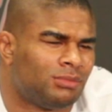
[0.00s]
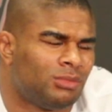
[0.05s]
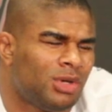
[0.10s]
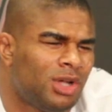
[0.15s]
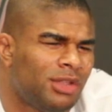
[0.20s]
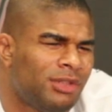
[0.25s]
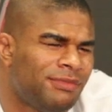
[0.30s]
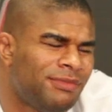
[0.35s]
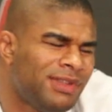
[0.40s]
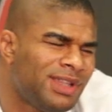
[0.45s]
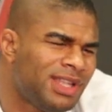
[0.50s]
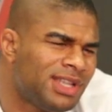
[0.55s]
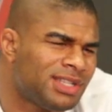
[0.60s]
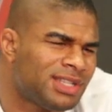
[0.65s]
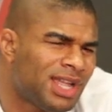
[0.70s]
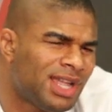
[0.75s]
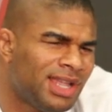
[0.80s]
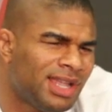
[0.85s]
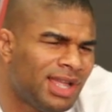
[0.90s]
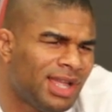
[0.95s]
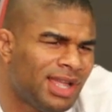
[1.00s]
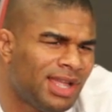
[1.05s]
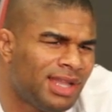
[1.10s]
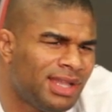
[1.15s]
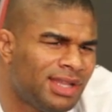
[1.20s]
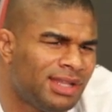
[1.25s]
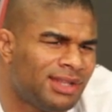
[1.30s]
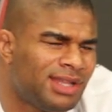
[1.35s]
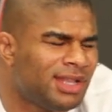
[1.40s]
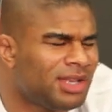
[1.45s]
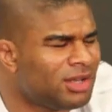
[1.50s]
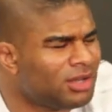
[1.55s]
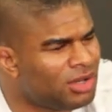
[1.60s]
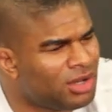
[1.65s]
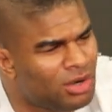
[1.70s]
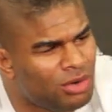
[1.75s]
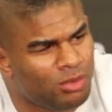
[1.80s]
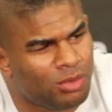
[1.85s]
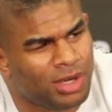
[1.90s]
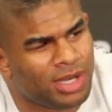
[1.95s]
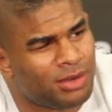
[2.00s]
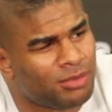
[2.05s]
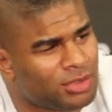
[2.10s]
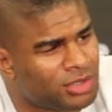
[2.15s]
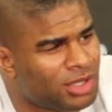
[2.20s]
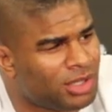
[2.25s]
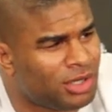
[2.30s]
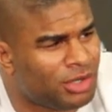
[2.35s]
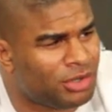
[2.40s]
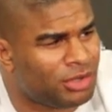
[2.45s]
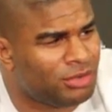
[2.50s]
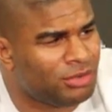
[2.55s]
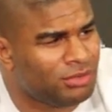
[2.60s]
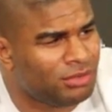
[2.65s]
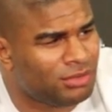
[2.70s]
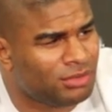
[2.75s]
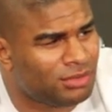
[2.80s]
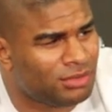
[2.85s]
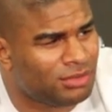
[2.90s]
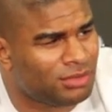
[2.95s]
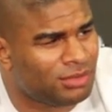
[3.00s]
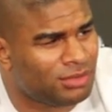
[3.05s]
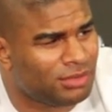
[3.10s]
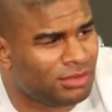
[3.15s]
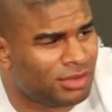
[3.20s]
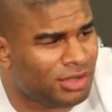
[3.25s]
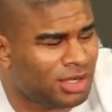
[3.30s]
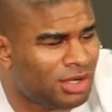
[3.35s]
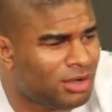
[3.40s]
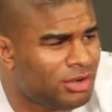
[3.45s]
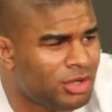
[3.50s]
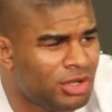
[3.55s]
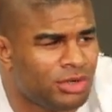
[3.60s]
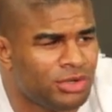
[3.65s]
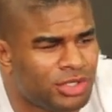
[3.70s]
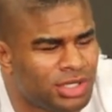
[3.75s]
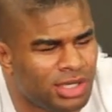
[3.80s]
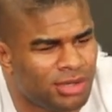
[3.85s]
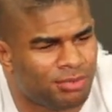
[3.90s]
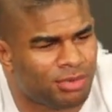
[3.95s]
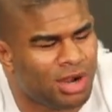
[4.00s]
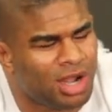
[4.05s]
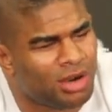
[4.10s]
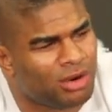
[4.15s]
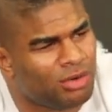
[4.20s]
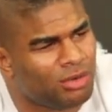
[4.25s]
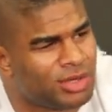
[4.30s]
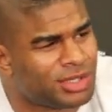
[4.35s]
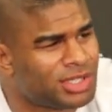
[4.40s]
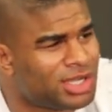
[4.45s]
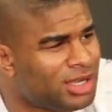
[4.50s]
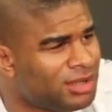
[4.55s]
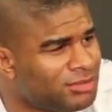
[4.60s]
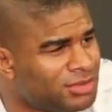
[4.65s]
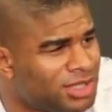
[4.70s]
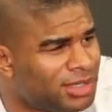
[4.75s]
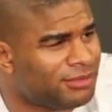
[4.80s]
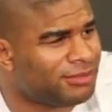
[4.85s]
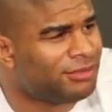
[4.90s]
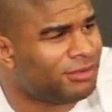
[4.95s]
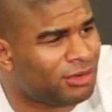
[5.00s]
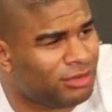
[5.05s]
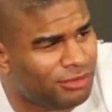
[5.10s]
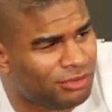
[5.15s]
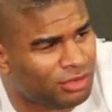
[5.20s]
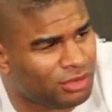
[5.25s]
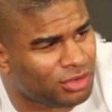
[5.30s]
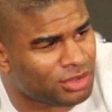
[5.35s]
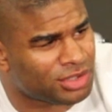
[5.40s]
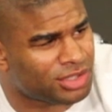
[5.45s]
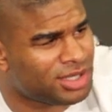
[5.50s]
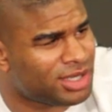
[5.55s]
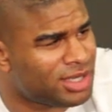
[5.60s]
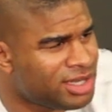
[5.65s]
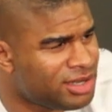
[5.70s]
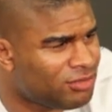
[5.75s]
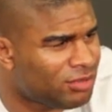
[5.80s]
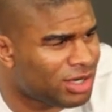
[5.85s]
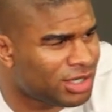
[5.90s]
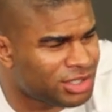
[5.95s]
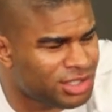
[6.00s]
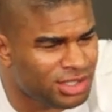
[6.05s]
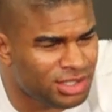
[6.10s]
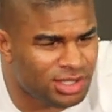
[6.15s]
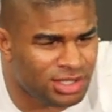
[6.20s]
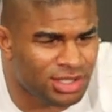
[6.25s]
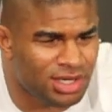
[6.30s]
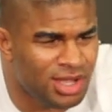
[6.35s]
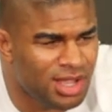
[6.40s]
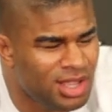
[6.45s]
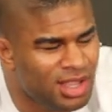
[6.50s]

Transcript: Well, the thing is, I didn't know what he was going to do. You know, usually Brock always comes in full force and he rushes.